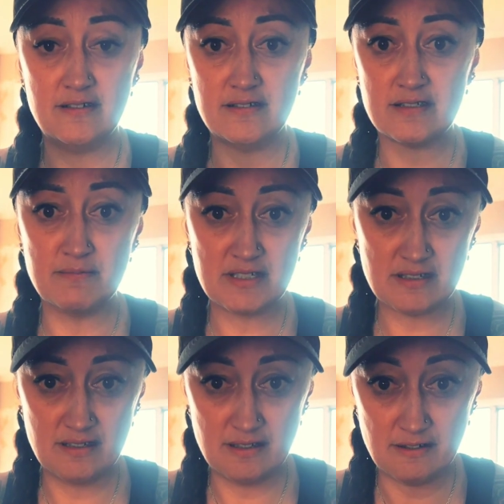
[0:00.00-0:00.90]
it's
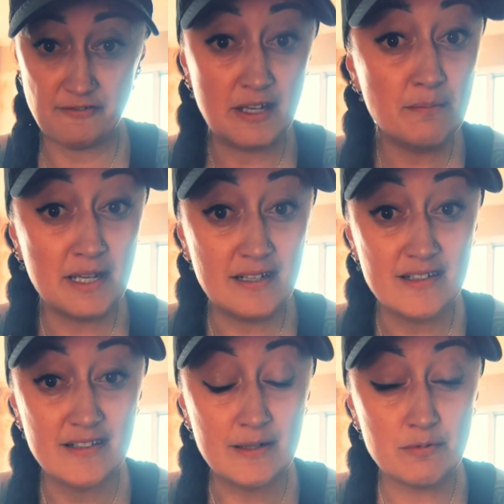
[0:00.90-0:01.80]
missing the
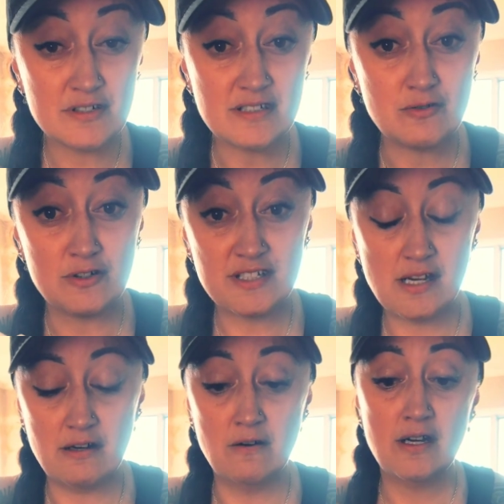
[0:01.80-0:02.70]
fenben and the
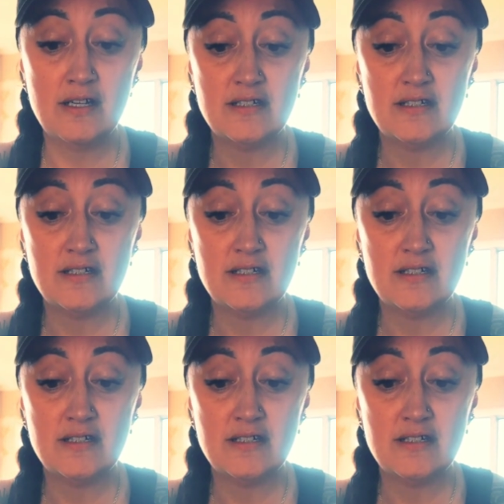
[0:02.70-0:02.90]
praziquantel.